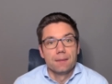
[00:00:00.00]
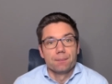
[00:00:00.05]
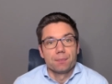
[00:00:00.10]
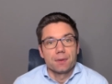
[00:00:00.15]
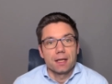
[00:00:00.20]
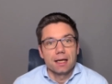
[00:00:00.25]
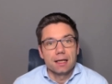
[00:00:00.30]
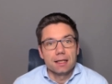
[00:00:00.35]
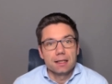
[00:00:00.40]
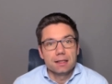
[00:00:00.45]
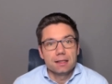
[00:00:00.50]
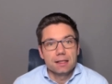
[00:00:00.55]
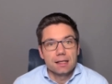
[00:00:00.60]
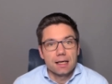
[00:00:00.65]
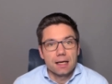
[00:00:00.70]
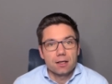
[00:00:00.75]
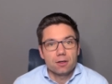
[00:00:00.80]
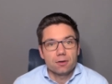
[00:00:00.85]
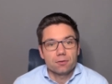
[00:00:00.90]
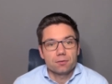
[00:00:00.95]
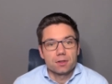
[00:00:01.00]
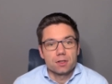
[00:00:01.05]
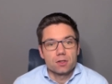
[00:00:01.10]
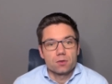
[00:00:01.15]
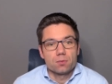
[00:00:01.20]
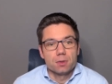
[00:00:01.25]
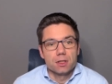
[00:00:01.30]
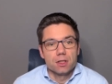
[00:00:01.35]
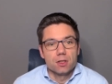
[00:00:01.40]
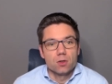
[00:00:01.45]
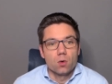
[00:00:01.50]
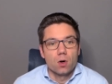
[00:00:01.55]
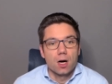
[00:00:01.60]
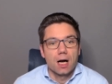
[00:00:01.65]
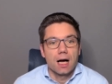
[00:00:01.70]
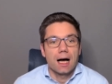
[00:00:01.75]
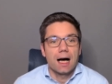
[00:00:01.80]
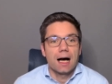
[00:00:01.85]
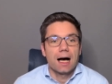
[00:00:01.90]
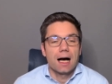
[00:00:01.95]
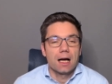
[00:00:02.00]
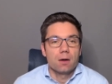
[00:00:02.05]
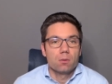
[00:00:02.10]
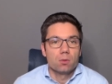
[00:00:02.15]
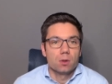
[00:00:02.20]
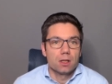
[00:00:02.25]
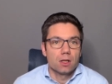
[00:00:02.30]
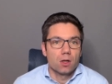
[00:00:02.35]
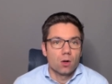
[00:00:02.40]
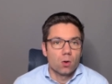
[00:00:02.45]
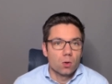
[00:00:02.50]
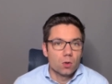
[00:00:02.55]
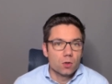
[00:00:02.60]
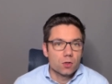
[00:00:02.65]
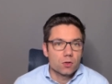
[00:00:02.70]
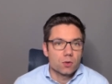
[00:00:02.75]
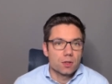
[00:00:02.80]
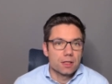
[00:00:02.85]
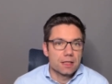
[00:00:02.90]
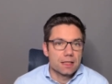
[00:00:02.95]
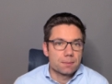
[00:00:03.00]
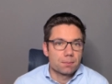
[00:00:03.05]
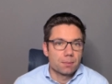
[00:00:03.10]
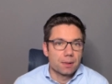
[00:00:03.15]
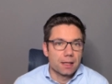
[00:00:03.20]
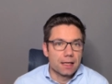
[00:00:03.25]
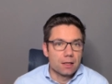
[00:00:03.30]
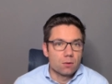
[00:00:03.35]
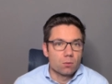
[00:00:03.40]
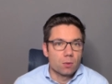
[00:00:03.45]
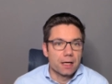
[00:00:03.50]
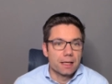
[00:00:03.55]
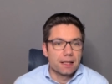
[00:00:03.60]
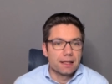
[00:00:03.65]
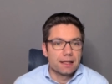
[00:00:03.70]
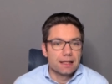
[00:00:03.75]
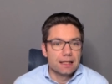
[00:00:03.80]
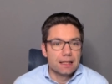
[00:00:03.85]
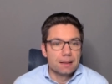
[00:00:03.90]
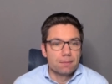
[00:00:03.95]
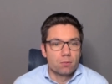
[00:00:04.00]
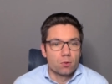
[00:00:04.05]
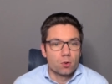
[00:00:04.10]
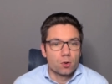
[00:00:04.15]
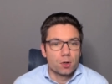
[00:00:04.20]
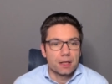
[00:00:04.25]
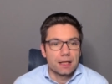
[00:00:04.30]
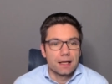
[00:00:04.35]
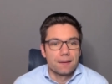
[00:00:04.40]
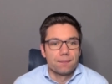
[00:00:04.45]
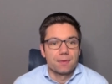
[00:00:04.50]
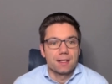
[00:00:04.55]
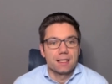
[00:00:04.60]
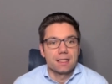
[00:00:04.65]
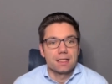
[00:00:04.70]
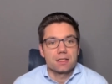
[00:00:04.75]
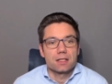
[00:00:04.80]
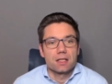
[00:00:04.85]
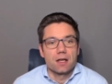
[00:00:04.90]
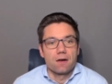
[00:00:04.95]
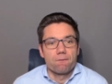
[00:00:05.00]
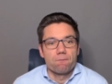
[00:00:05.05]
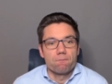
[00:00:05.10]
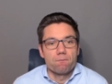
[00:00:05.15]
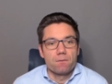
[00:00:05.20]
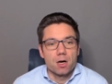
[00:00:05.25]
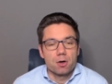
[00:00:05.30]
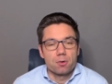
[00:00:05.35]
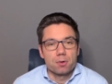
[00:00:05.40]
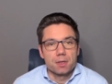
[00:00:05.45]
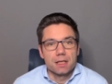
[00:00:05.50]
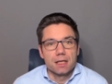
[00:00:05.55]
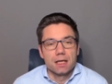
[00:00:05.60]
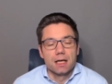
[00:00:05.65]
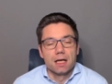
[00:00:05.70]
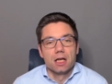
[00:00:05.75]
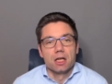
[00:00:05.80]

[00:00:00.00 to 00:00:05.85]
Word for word: And in the end of this video, I will also explain why deep work is very